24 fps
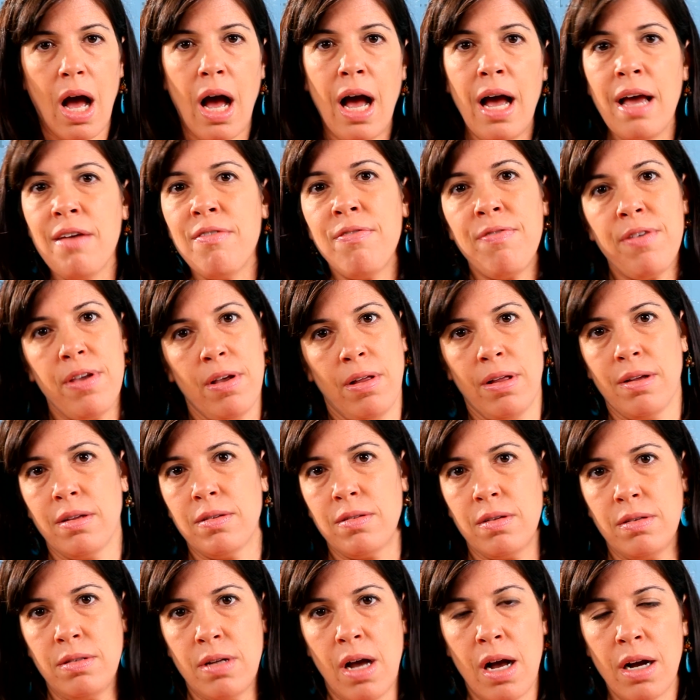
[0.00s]
I feel
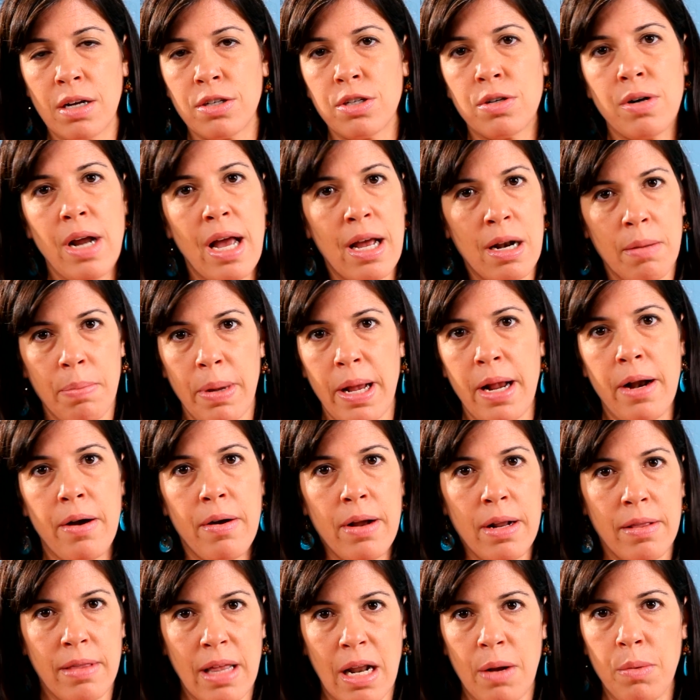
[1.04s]
as a doctor and a
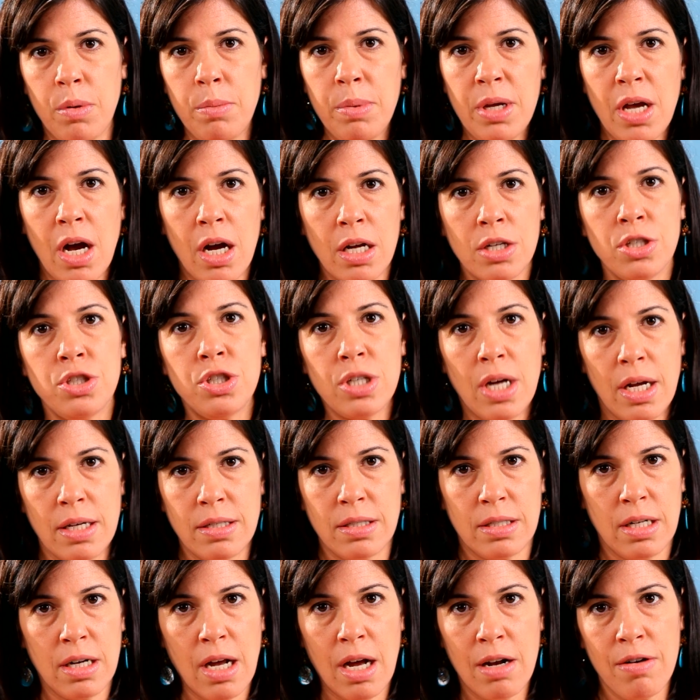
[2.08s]
parent that it would be
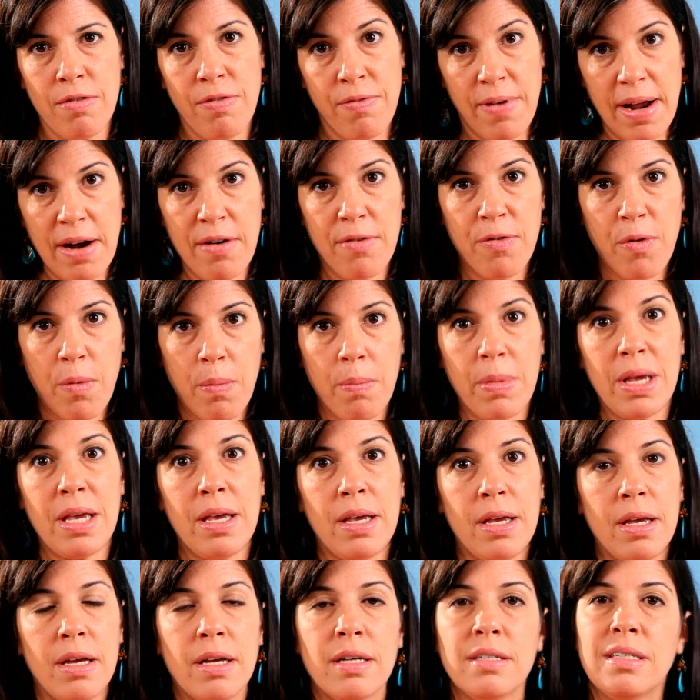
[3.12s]
unjust and unfair for
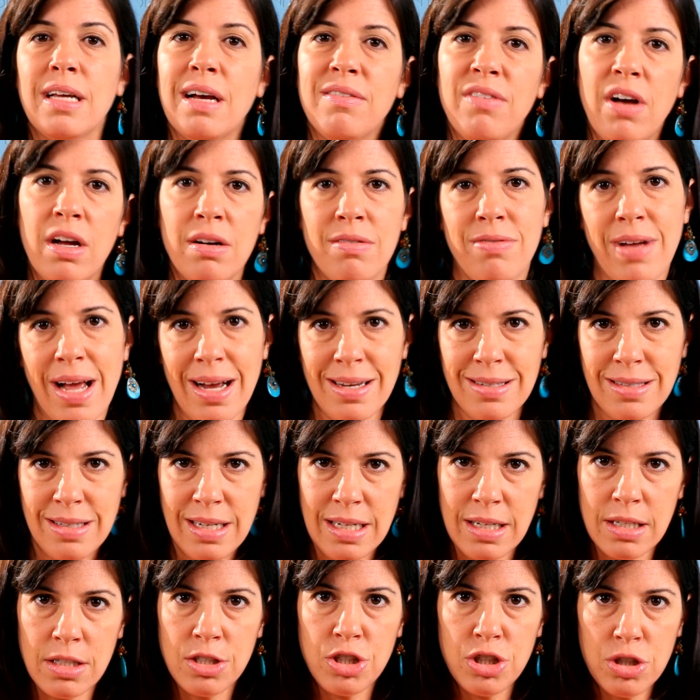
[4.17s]
me to have
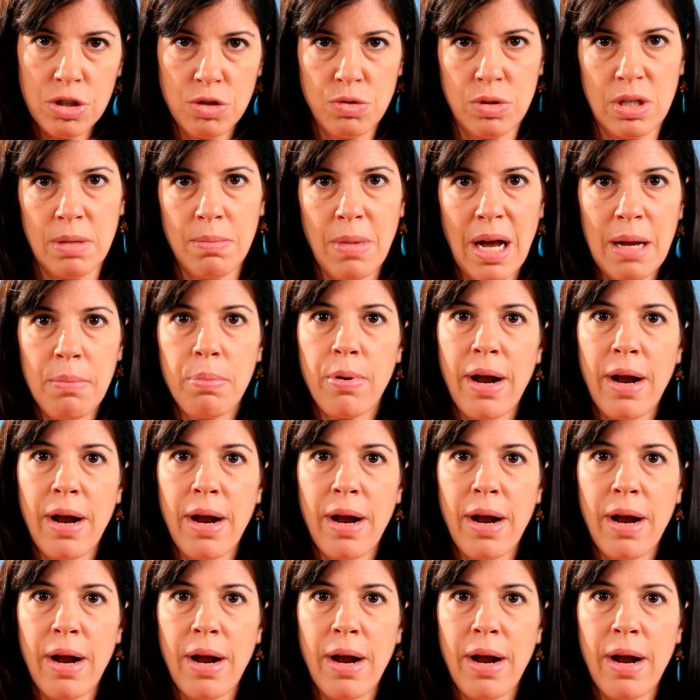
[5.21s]
unvaccinated children in my